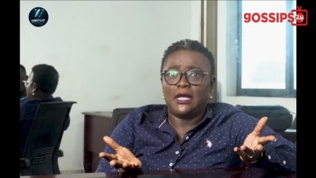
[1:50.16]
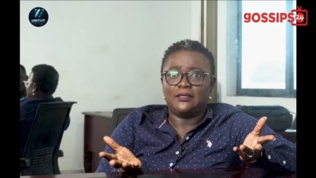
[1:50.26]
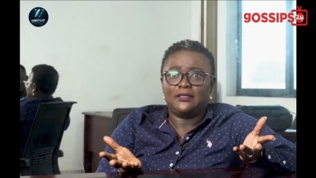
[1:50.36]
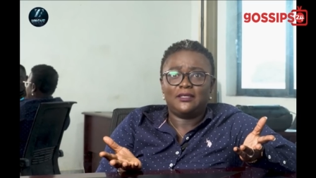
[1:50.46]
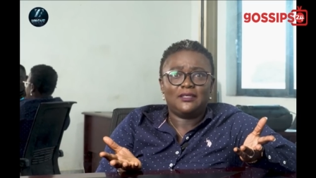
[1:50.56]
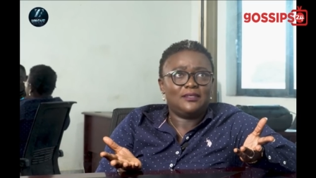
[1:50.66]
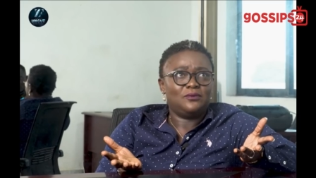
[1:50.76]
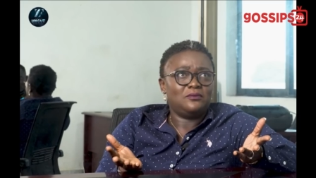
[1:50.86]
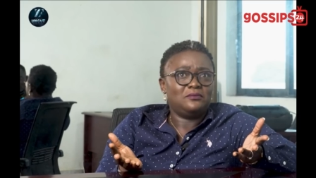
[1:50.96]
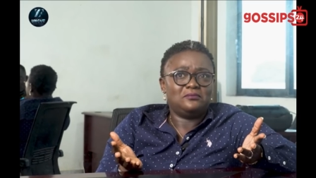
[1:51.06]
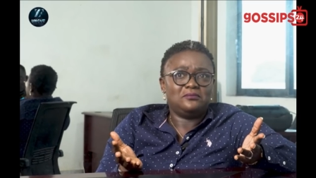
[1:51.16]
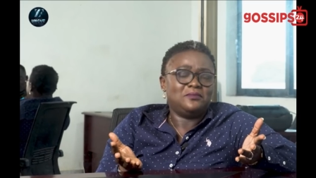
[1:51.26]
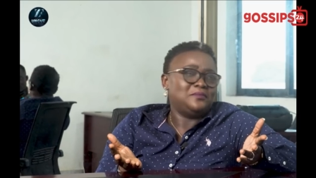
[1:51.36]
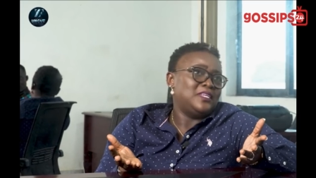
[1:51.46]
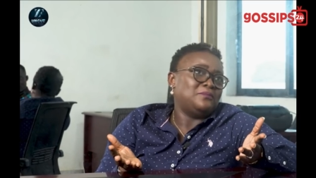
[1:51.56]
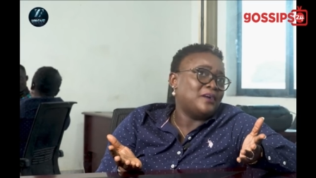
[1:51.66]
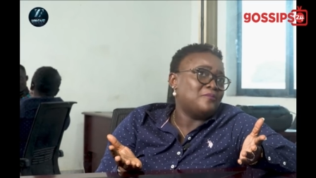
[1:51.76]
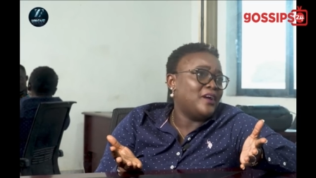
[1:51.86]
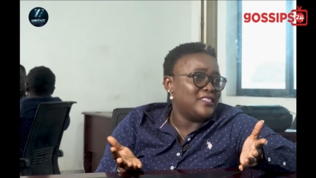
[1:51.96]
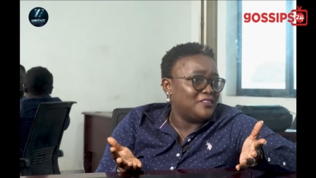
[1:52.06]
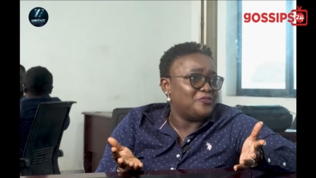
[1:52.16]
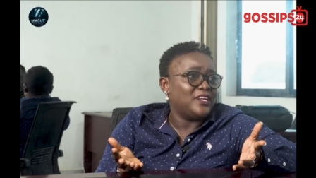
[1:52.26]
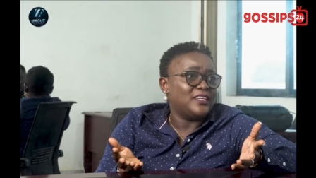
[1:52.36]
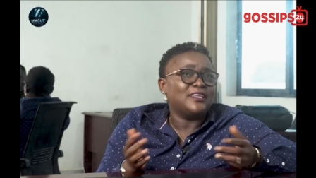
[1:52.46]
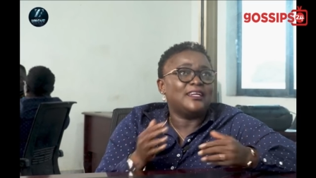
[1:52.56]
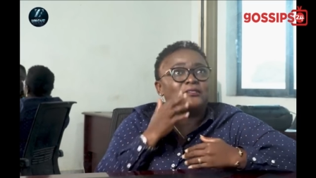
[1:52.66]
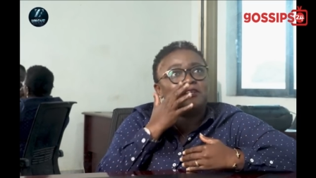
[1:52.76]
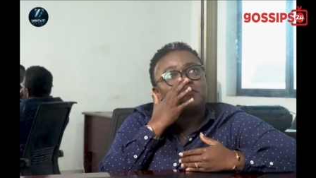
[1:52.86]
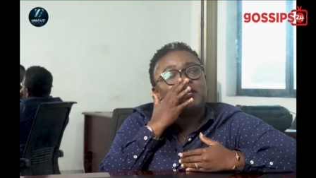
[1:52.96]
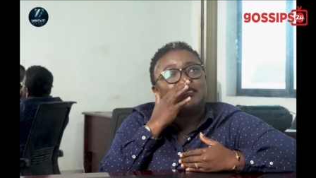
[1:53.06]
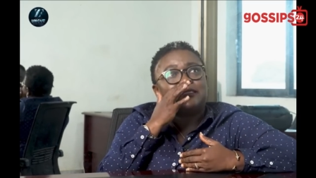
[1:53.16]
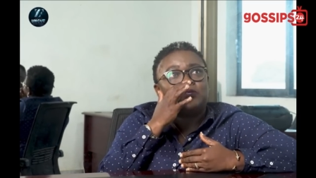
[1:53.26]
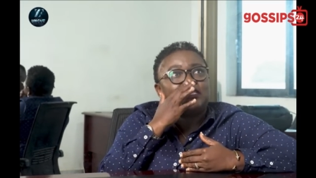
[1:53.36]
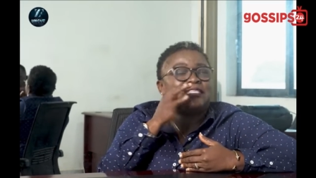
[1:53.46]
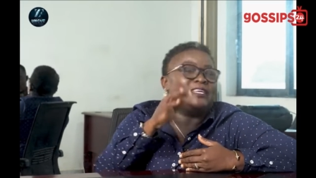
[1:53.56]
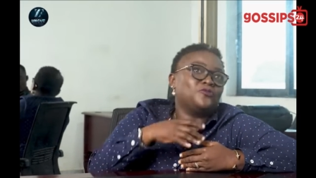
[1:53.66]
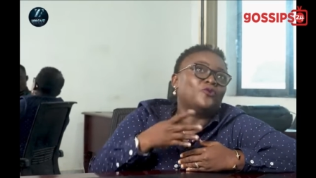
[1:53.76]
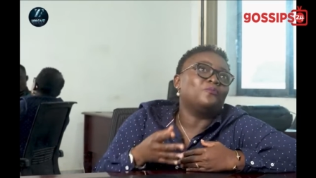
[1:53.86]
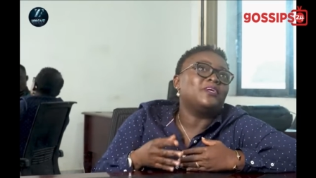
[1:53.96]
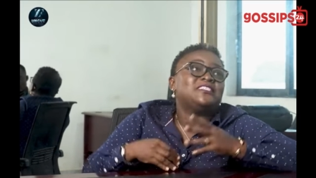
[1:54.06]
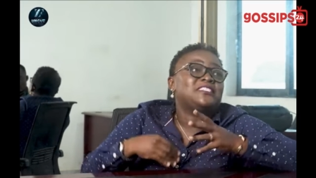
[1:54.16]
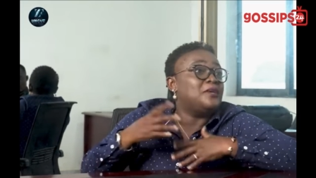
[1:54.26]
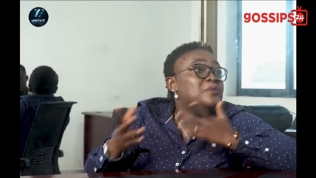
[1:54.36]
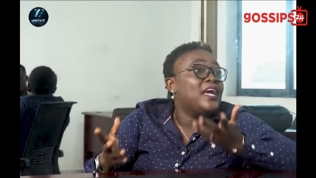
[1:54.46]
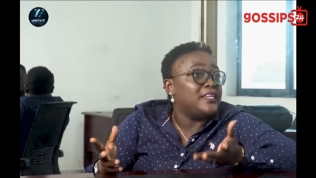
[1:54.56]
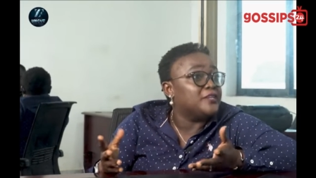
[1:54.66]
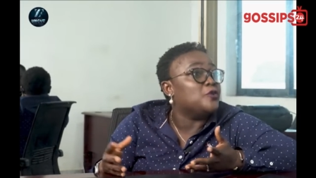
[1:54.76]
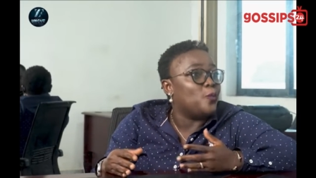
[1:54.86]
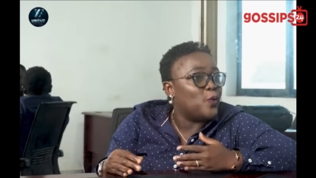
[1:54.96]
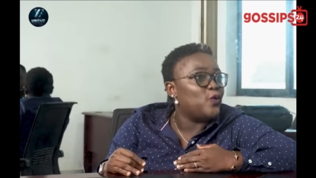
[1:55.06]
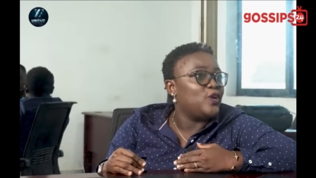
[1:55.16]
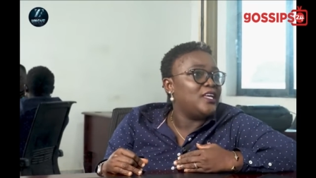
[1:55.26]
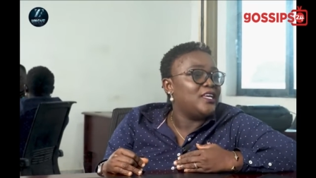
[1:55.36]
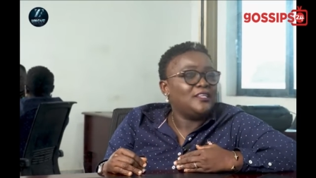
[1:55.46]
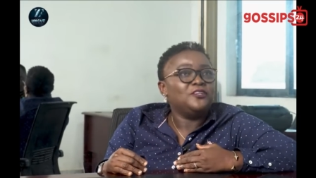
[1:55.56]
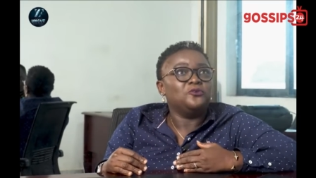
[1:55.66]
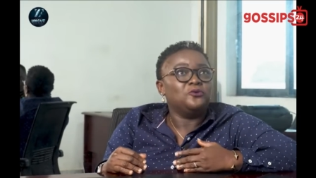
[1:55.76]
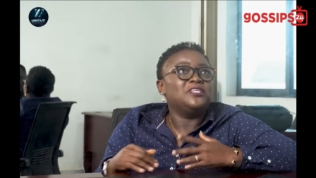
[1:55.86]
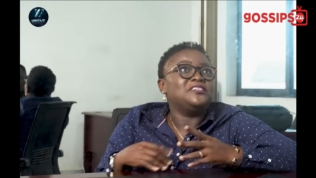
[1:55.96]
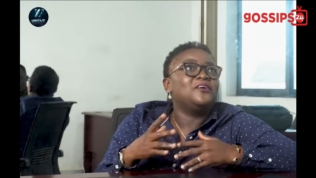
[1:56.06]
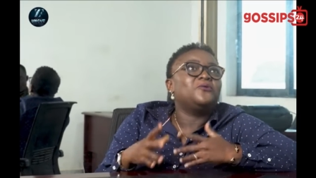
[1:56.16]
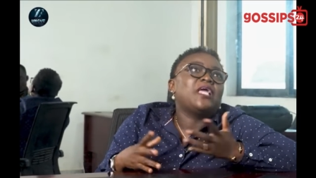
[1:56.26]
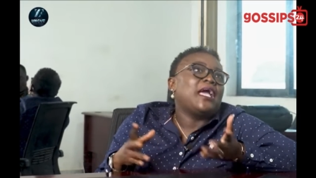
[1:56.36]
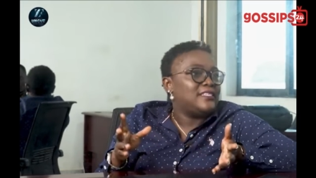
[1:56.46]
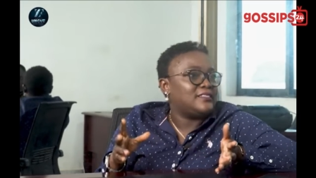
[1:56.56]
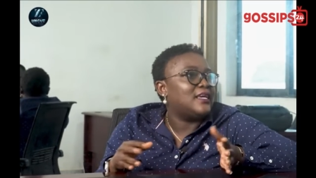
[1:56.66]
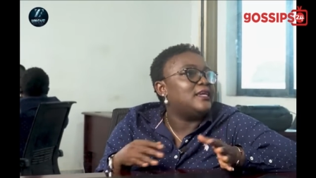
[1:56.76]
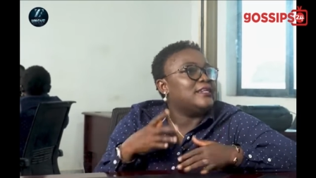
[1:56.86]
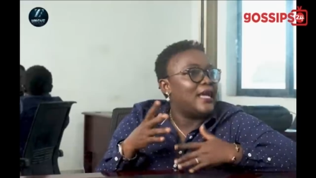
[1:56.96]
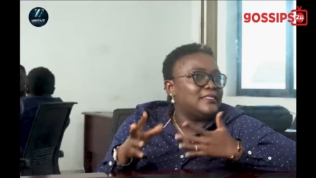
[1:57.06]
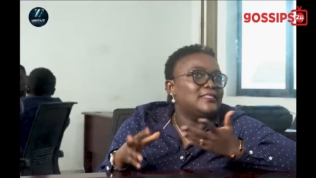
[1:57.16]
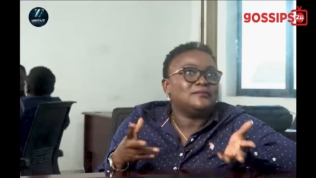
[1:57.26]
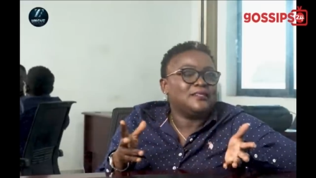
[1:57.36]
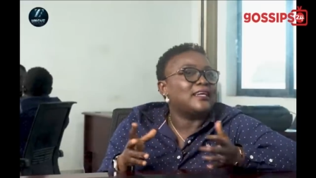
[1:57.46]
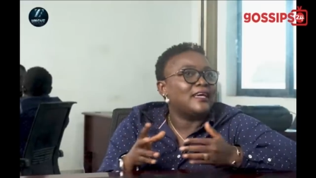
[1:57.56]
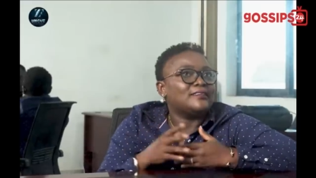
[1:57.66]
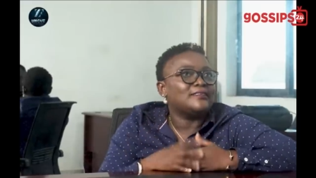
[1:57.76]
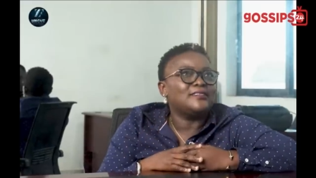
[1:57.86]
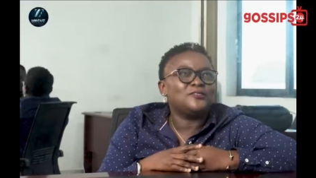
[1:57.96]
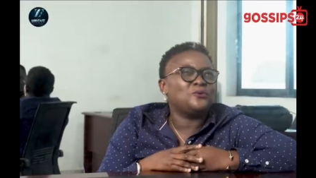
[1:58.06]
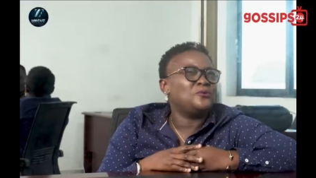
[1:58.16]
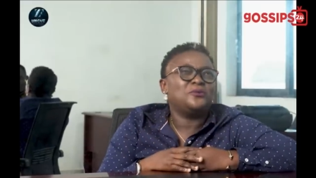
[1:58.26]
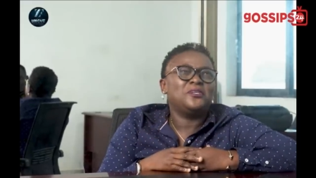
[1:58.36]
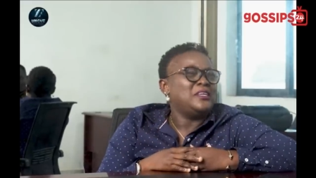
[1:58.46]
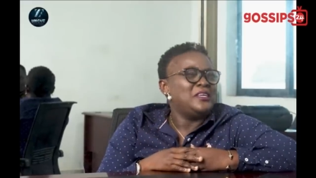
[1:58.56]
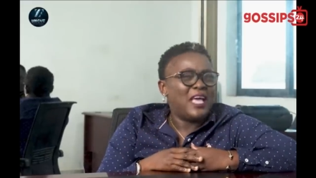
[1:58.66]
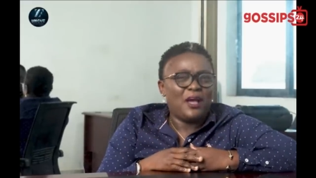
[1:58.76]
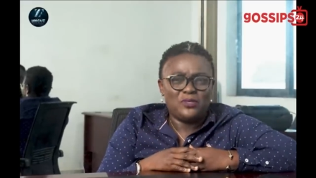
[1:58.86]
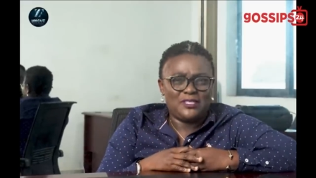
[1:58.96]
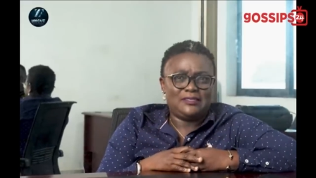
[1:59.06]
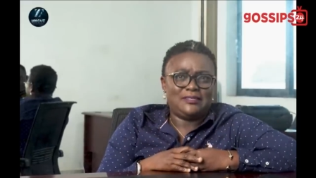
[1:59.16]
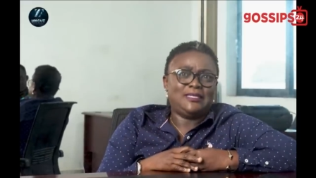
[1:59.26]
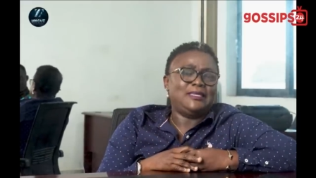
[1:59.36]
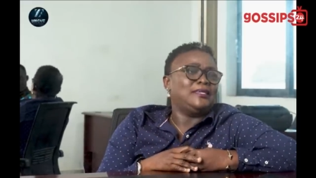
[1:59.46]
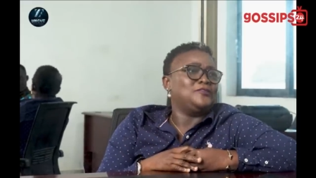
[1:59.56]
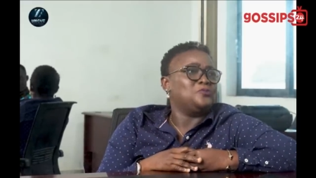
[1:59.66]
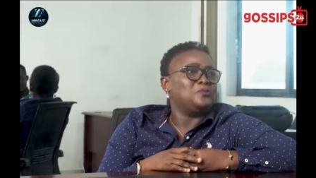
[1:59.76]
abefo say and you see and of listen also apologize to McBrown and I feel so for listen why McBrown boni am na Nana Yaa Brefo say no de o McBrown any